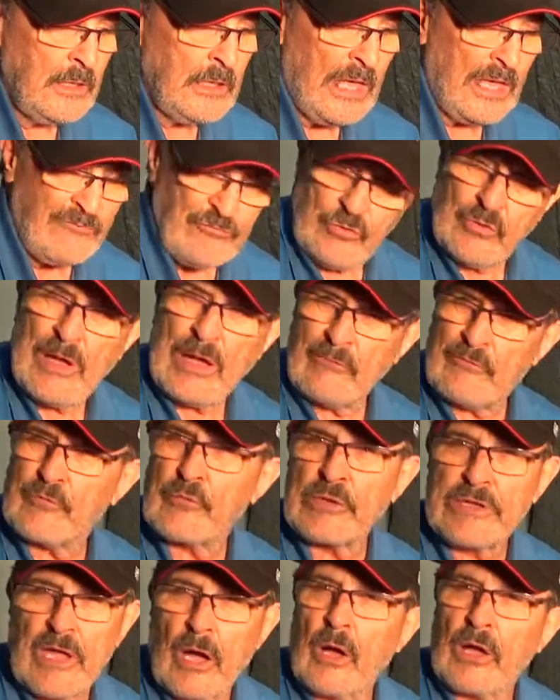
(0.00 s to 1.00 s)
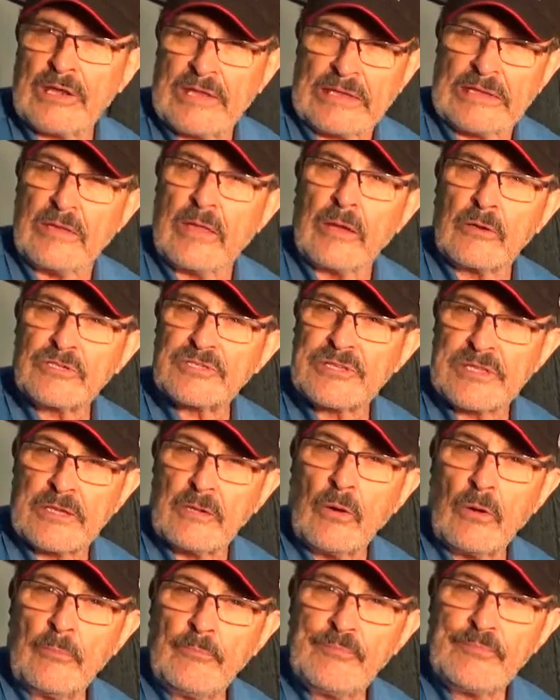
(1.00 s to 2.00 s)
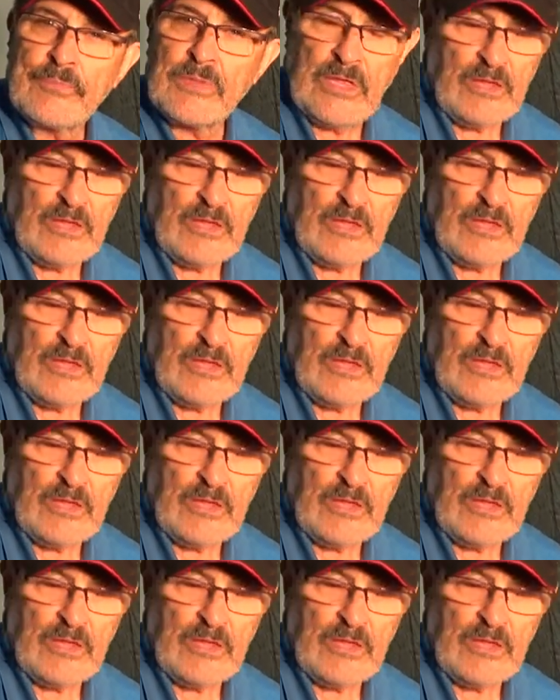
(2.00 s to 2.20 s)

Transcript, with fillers: have you got Freon in there still?